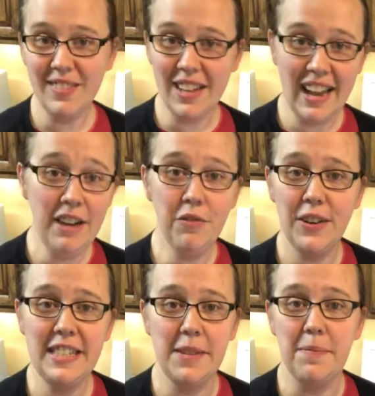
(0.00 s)
and
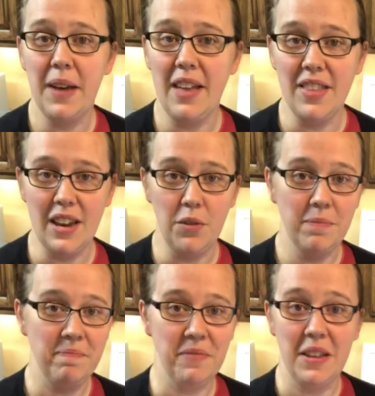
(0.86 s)
freeze them. And then
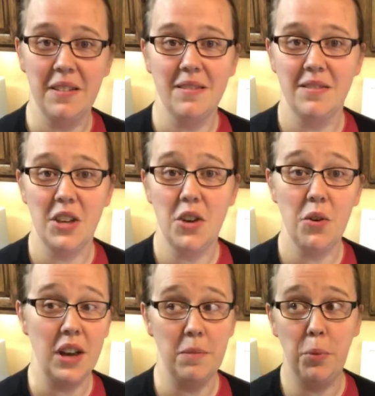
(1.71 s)
you
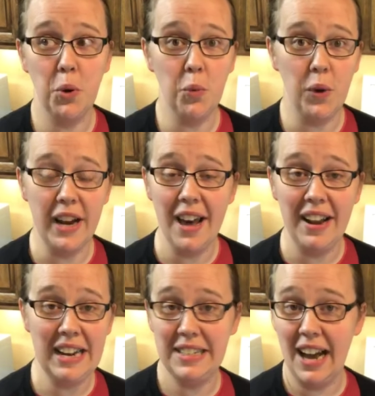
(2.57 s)
could pull one out
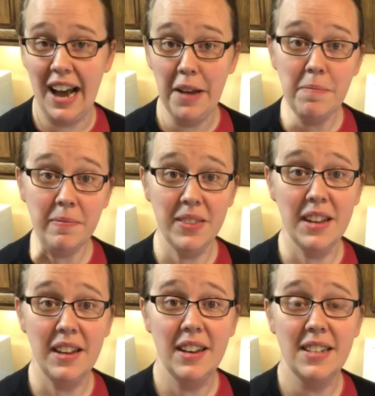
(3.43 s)
at a time
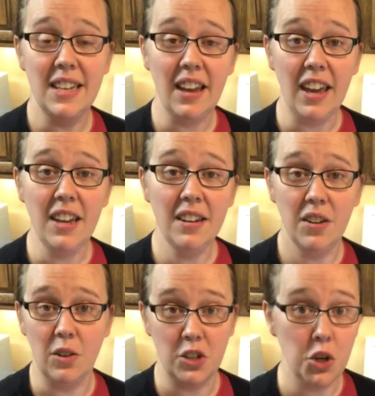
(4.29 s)
to eat,
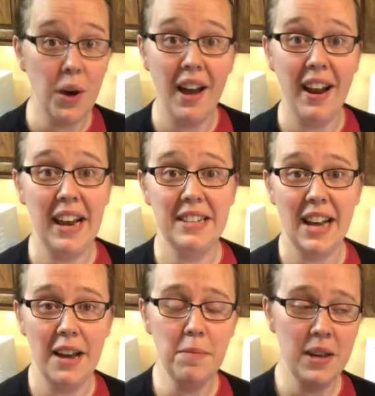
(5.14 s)
or two out at a
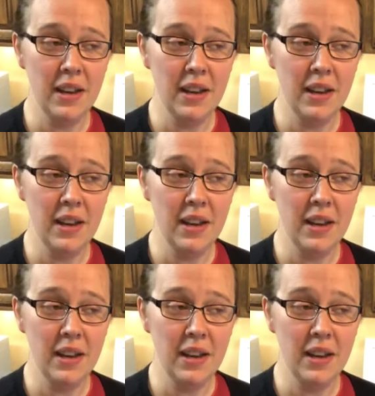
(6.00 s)
time,